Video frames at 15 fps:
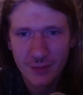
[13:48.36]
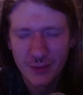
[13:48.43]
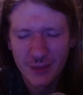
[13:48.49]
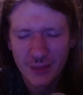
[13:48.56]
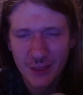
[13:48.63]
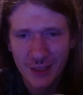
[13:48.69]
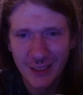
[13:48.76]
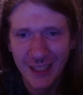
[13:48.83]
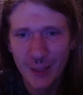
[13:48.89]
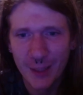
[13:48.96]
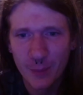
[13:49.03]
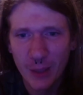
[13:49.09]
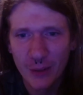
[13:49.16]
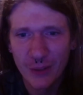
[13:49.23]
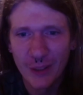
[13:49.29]
get out of
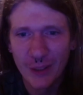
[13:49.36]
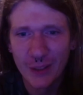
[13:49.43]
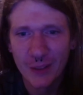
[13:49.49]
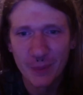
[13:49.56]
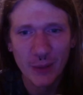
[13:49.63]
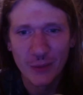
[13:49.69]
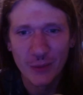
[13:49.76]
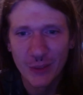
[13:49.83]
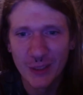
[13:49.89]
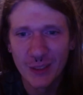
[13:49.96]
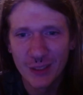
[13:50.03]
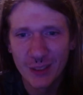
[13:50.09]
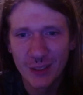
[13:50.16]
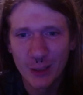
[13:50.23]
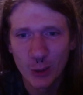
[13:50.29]
my
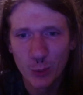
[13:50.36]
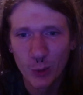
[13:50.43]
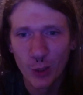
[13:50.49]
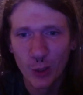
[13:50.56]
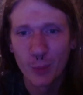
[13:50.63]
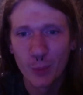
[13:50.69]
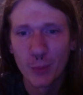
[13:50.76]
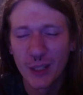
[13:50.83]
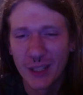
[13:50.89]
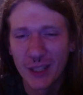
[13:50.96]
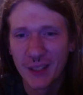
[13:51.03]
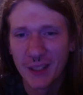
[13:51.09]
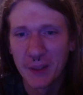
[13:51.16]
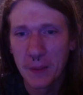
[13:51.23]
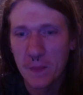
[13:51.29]
feelings a little more.
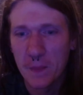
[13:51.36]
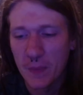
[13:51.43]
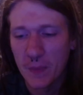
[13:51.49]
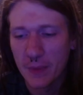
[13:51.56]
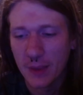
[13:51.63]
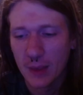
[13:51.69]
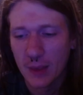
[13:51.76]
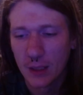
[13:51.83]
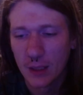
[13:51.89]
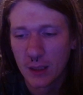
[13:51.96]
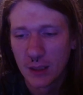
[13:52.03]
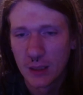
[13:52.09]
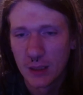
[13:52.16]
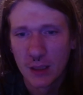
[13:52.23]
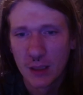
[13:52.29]
But
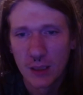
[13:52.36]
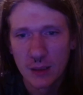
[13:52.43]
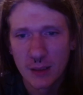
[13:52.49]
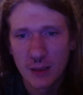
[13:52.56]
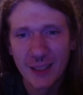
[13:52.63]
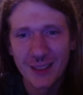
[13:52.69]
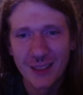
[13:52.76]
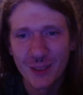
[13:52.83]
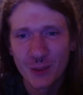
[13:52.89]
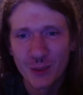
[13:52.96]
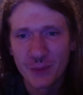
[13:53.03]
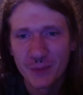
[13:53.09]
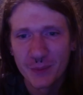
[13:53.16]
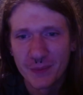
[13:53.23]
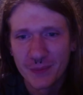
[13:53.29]
thank you.
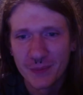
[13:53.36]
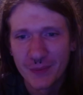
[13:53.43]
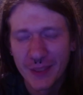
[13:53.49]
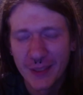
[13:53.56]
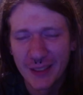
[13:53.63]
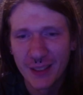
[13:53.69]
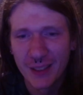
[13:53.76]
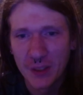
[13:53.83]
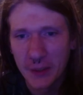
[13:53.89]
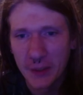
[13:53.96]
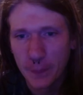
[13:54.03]
And